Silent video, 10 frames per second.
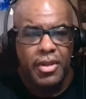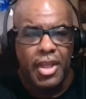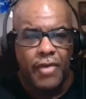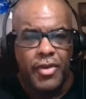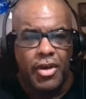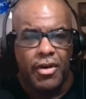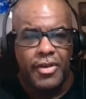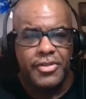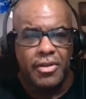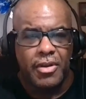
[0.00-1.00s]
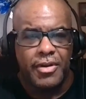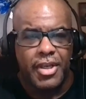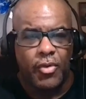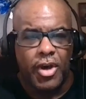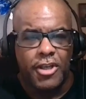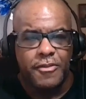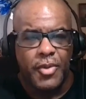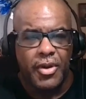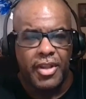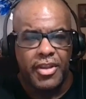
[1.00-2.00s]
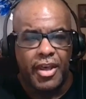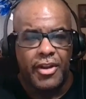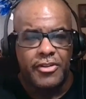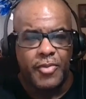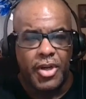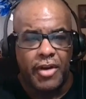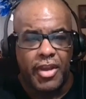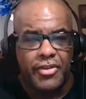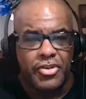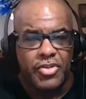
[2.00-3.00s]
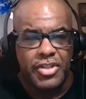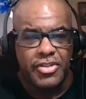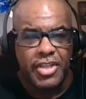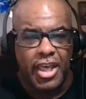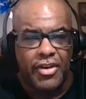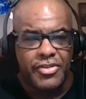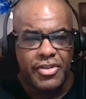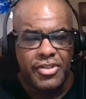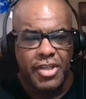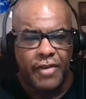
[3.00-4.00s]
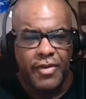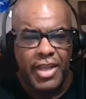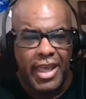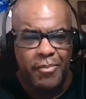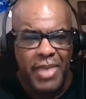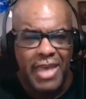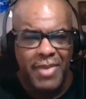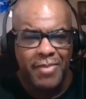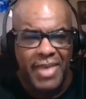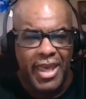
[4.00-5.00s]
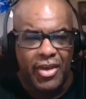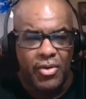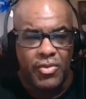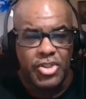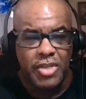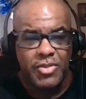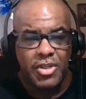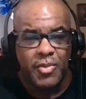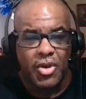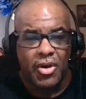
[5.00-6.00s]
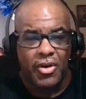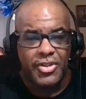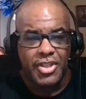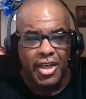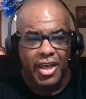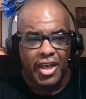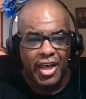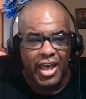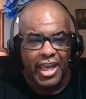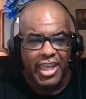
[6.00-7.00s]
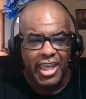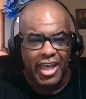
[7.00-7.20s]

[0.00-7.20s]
Now, we also learned that while exploring the unexplored area of the trench, they also discovered a baby Meg who Jim Jim calls Hakia.